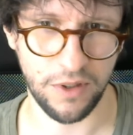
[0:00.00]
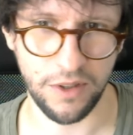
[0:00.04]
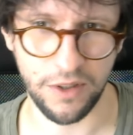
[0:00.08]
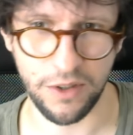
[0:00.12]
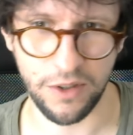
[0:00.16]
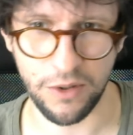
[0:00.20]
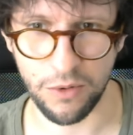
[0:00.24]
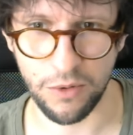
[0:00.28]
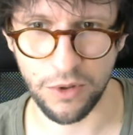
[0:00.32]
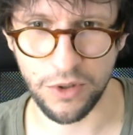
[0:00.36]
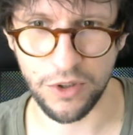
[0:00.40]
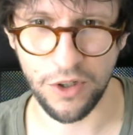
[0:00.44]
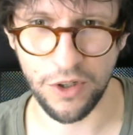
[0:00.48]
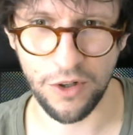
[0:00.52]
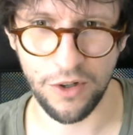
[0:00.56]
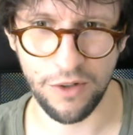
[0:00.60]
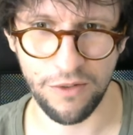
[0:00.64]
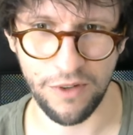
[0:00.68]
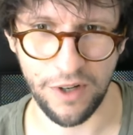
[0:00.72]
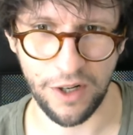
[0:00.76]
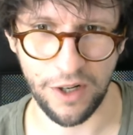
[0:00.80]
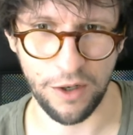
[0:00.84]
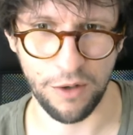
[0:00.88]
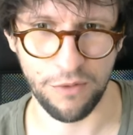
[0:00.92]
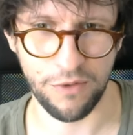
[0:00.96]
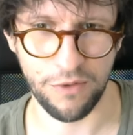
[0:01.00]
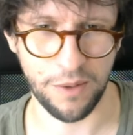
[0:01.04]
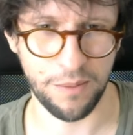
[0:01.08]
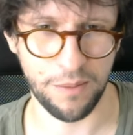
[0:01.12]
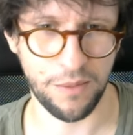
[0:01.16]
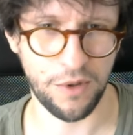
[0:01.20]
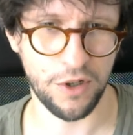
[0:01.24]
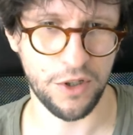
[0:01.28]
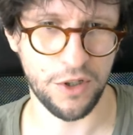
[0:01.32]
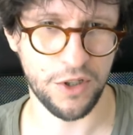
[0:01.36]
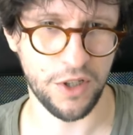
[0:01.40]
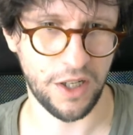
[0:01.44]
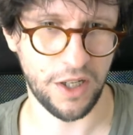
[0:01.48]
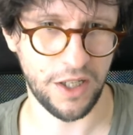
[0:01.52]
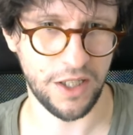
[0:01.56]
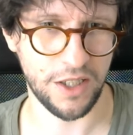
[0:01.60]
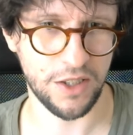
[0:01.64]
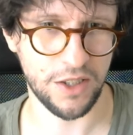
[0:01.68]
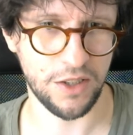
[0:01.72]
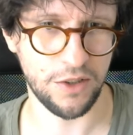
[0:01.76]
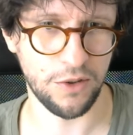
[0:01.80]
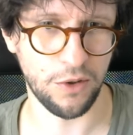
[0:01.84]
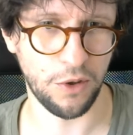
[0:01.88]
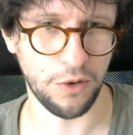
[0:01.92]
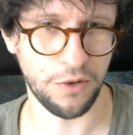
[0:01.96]
the return value of unmarshal
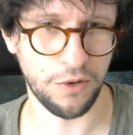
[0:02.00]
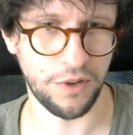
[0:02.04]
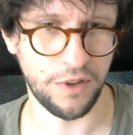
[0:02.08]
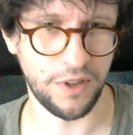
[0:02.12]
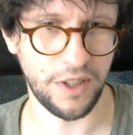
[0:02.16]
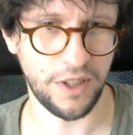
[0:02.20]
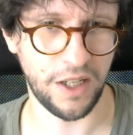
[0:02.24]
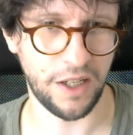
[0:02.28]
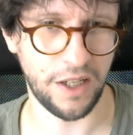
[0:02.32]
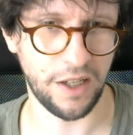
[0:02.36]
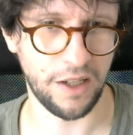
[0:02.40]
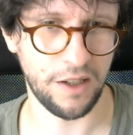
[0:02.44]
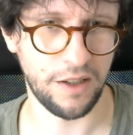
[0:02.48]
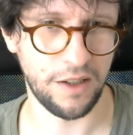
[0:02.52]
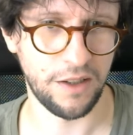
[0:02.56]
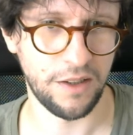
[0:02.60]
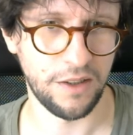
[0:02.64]
is not nil.